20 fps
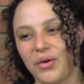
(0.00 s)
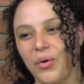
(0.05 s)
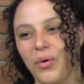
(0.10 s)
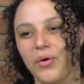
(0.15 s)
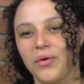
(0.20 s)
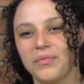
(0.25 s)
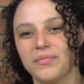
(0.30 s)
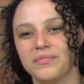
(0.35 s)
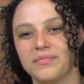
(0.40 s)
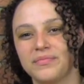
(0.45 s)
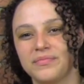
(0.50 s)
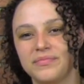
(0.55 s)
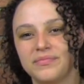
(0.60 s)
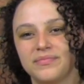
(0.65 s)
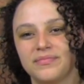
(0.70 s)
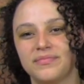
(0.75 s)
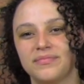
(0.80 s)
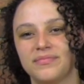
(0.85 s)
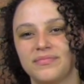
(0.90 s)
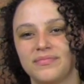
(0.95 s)

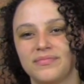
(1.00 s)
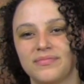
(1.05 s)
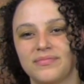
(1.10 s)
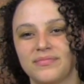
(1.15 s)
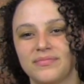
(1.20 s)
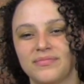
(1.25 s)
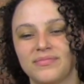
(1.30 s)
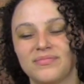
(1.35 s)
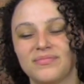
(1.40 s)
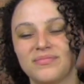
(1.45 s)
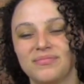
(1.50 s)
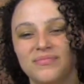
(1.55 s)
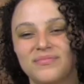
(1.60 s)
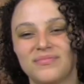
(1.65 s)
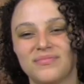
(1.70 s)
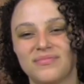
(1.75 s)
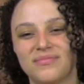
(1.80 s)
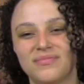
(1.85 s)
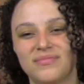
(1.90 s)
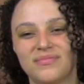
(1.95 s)

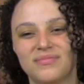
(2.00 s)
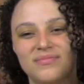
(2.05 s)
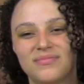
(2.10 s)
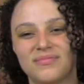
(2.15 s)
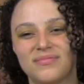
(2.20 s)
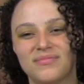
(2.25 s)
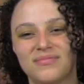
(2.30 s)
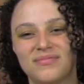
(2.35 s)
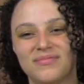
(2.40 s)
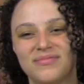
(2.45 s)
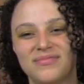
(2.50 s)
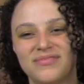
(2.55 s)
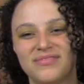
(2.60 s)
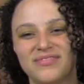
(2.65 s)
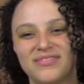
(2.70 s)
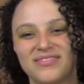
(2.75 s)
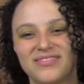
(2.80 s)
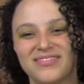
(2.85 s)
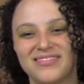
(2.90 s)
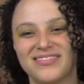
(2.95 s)

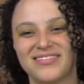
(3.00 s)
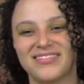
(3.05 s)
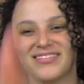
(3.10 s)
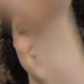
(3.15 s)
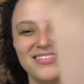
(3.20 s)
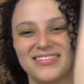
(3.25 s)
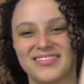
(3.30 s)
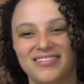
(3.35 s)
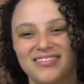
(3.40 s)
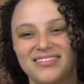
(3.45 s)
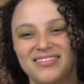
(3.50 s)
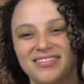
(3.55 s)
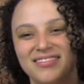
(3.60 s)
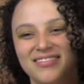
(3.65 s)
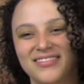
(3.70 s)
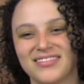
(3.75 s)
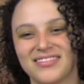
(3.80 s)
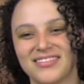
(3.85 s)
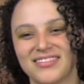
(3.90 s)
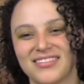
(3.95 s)

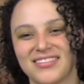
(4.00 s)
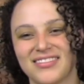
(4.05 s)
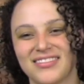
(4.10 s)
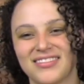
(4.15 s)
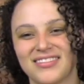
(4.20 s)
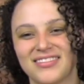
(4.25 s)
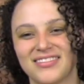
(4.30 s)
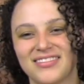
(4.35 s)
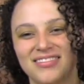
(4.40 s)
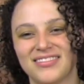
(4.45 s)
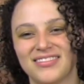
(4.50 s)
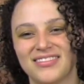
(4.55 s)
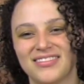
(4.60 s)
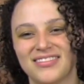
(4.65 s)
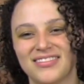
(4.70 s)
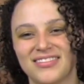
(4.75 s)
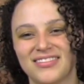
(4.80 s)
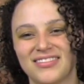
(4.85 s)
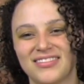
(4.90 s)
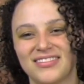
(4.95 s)

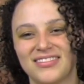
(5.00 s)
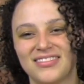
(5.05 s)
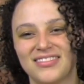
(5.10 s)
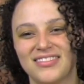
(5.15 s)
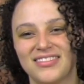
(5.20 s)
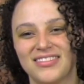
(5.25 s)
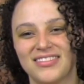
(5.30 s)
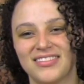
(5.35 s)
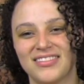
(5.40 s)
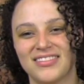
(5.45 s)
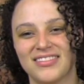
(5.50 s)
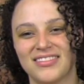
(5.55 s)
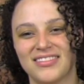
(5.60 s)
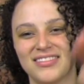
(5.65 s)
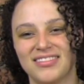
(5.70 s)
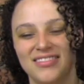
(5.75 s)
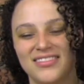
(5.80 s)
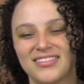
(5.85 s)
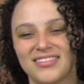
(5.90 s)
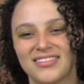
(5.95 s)

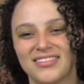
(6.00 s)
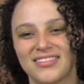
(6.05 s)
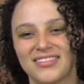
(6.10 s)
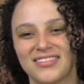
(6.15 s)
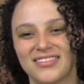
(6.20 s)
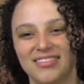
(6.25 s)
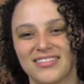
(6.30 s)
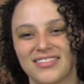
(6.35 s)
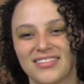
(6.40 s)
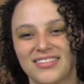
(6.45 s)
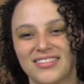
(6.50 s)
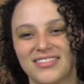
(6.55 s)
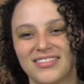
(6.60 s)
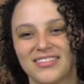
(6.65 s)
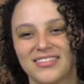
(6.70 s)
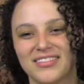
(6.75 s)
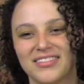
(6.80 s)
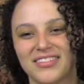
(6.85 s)
(silent)